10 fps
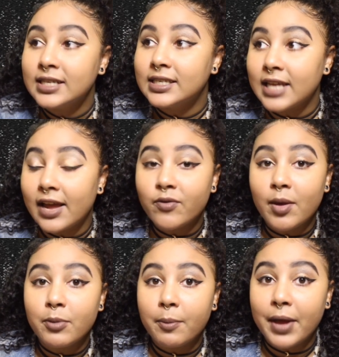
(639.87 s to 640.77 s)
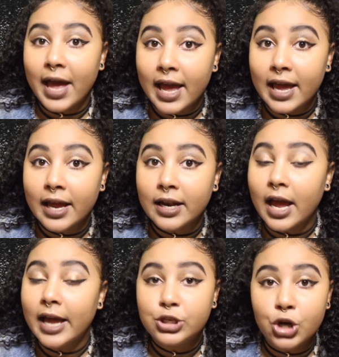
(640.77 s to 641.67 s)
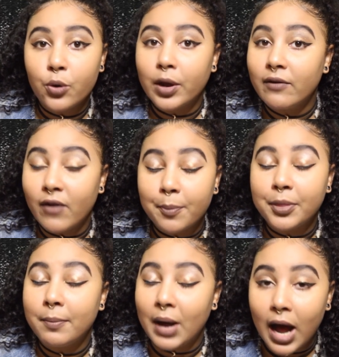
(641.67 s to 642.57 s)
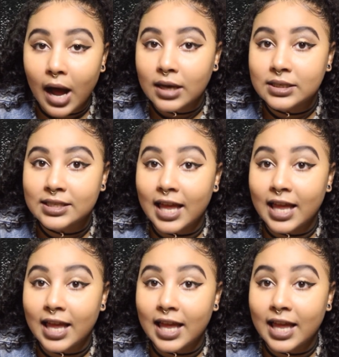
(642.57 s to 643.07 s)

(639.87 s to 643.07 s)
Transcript: save them the pain and don't give up the box.